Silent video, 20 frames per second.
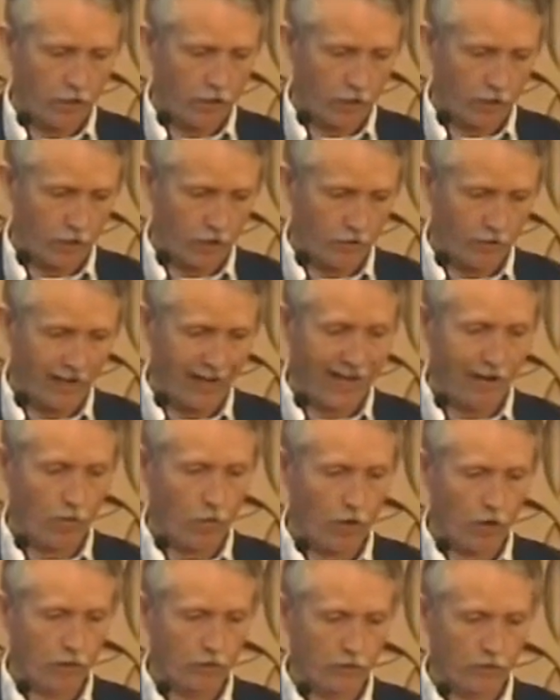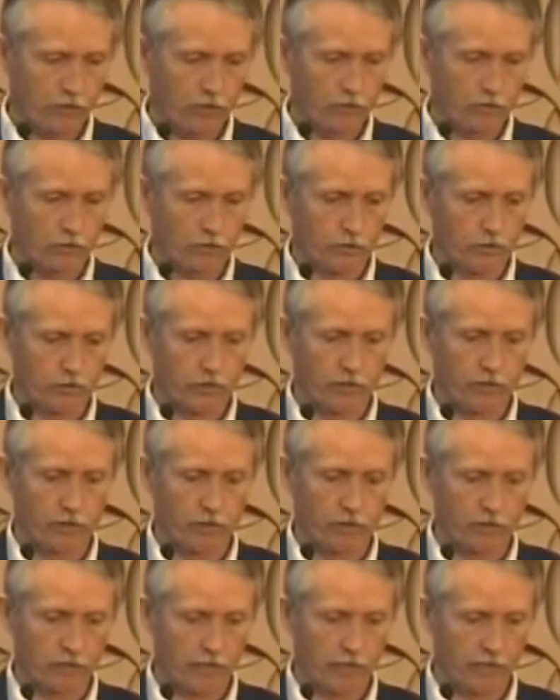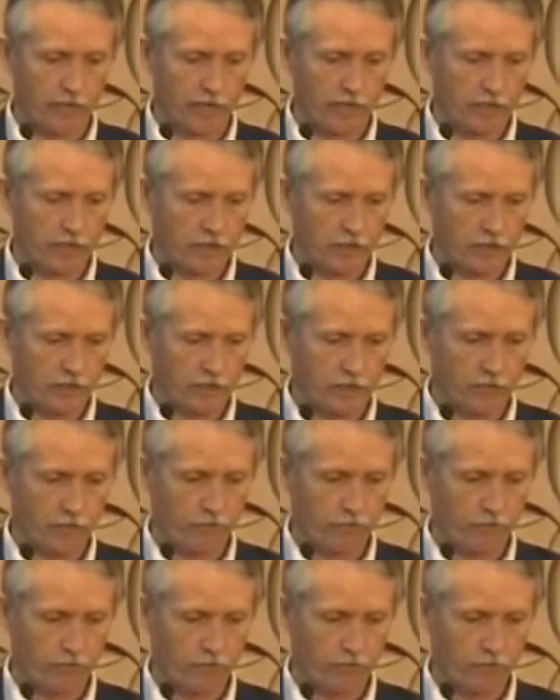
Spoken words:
hot water that's produced can be as hot as